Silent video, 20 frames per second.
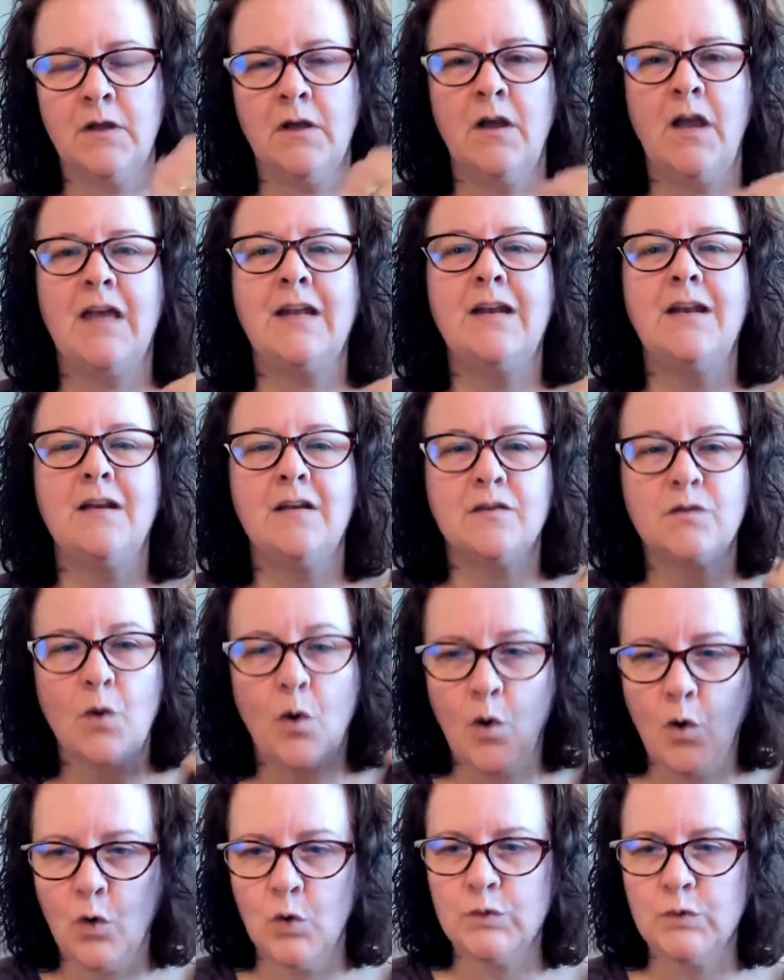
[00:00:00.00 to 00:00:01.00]
And it is
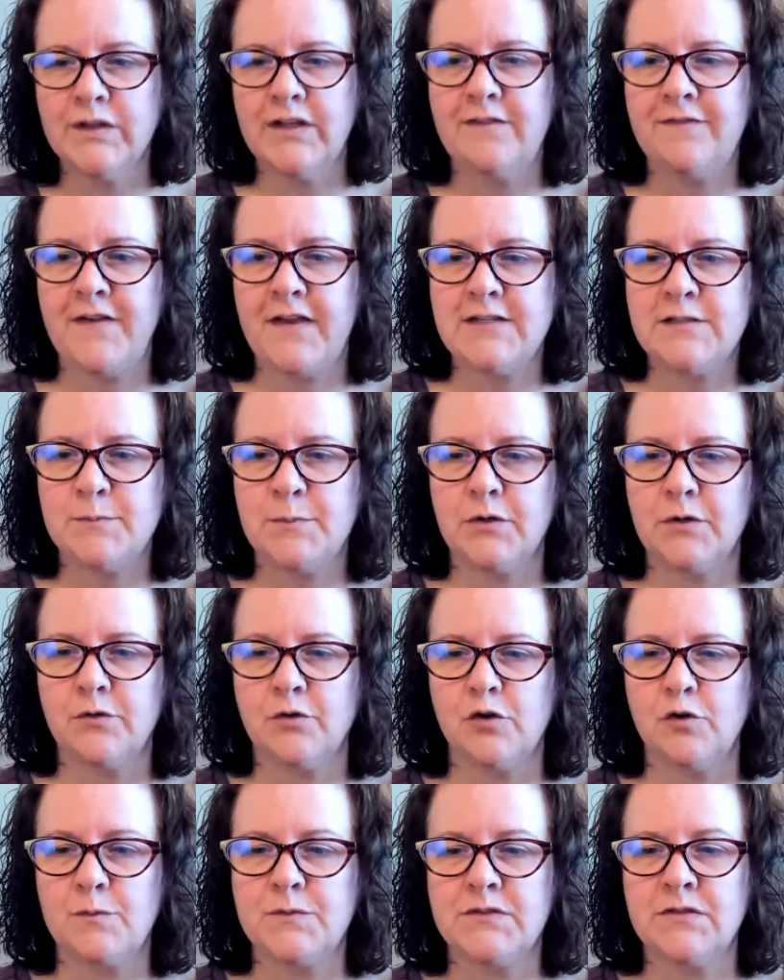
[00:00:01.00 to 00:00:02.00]
only Facebook
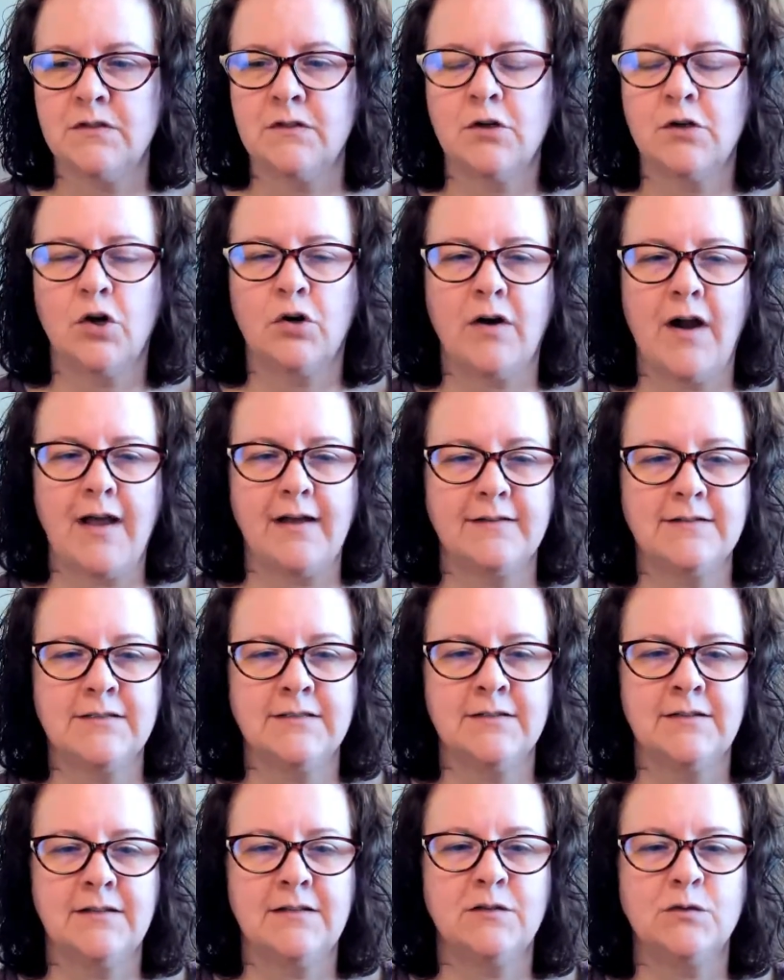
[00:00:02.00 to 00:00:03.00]
groups. Correct.
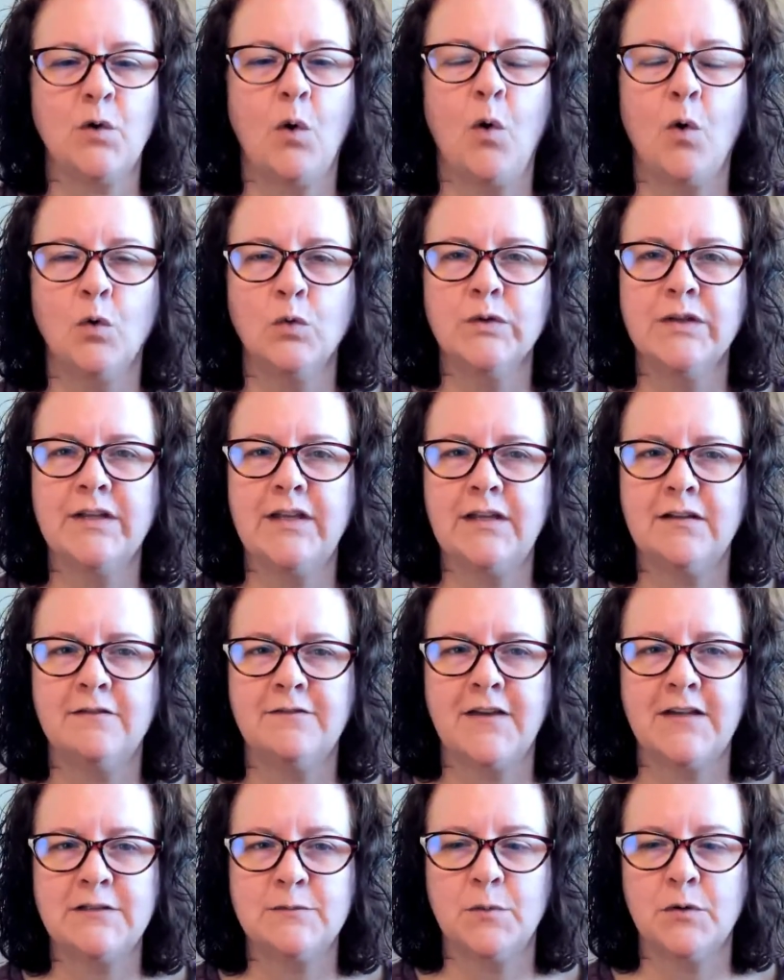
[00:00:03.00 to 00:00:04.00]
It is only in
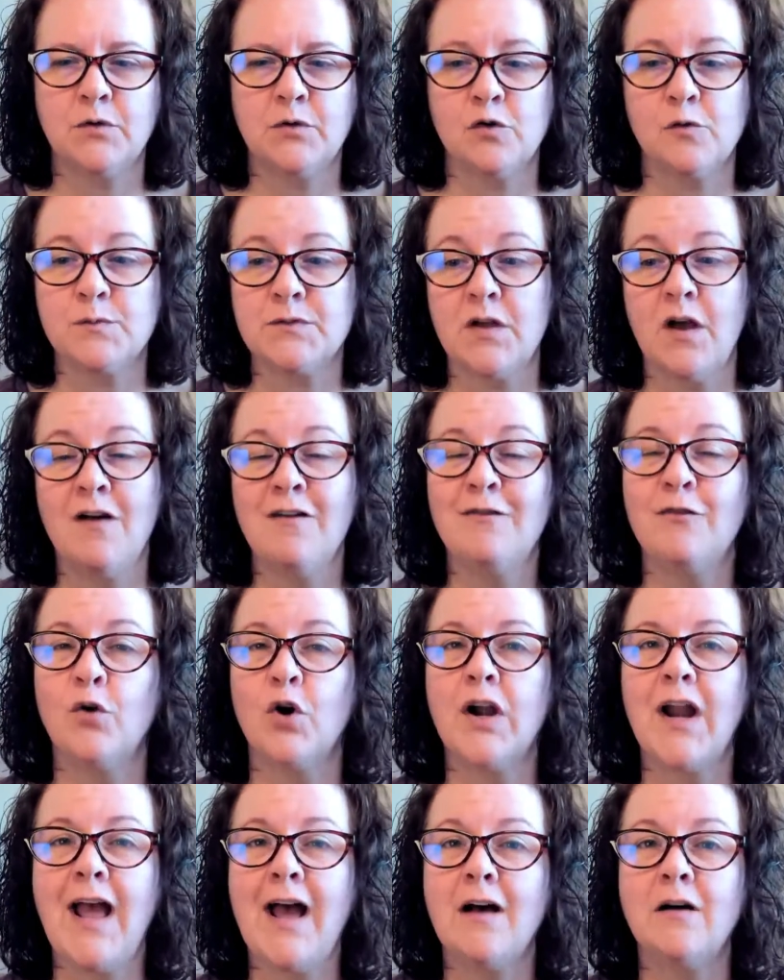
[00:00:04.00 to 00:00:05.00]
Facebook groups for
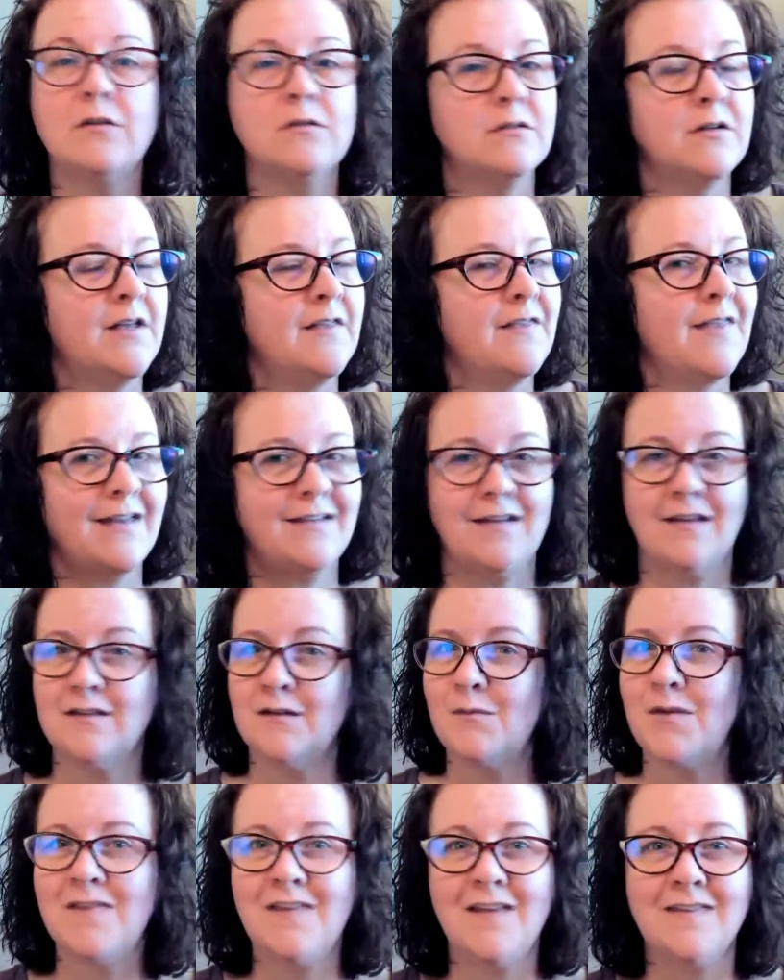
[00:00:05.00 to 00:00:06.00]
now. That doesn't
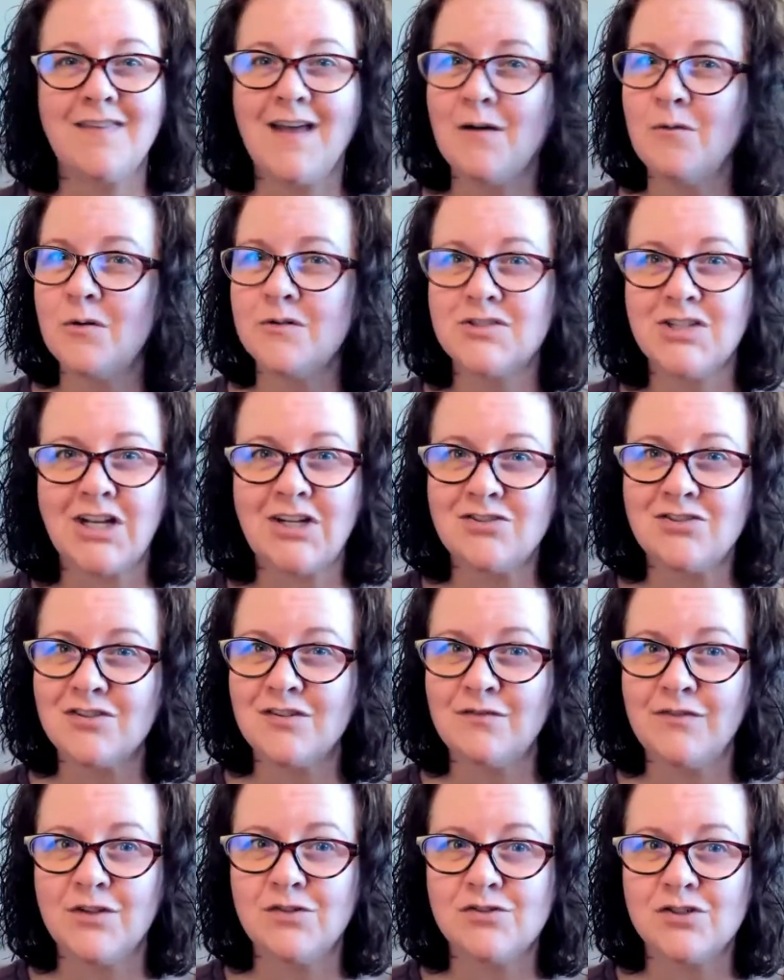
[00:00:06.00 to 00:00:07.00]
mean that won't change in the
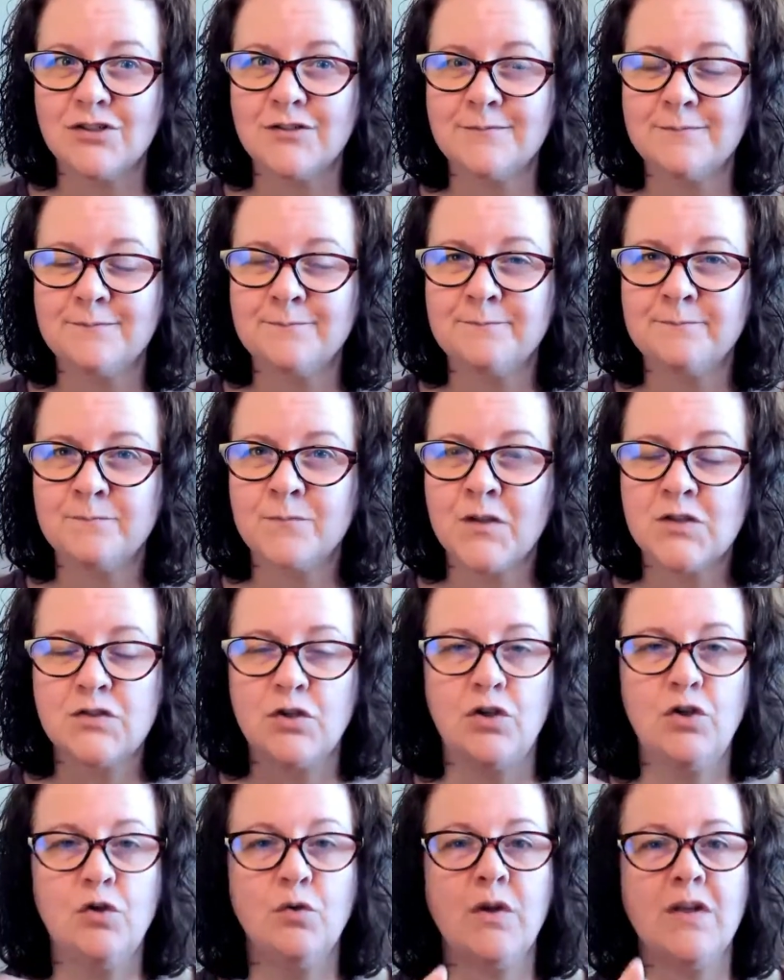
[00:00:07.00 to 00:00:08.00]
future. So
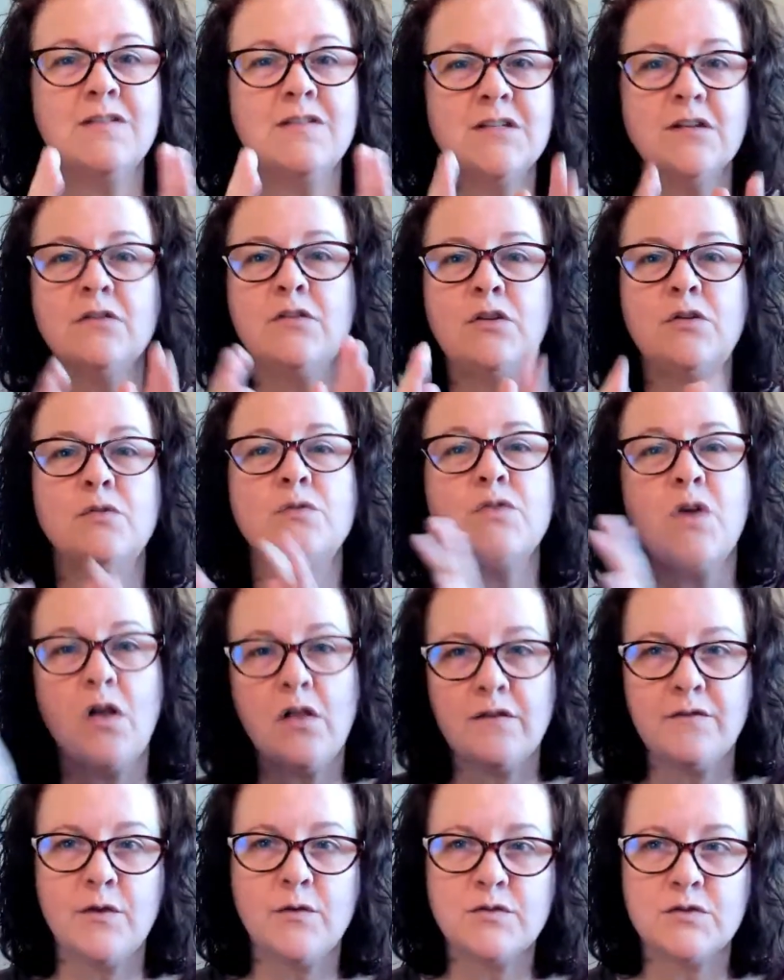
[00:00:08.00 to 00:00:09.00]
you can still use all
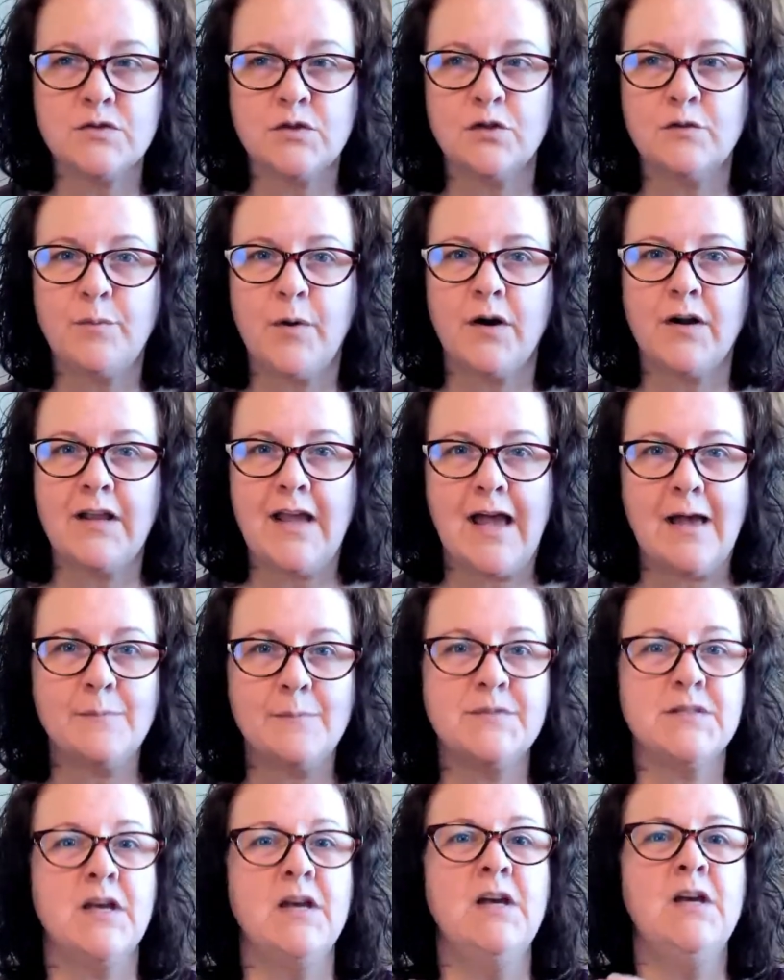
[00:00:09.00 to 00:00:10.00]
of those third-party apps
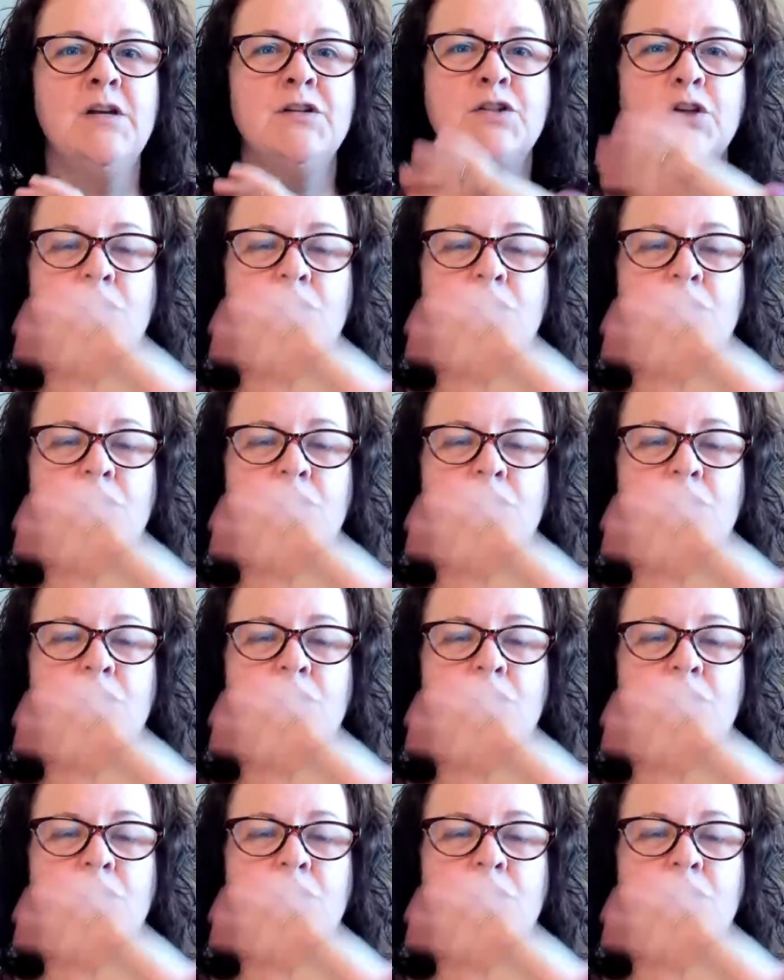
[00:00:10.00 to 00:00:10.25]
to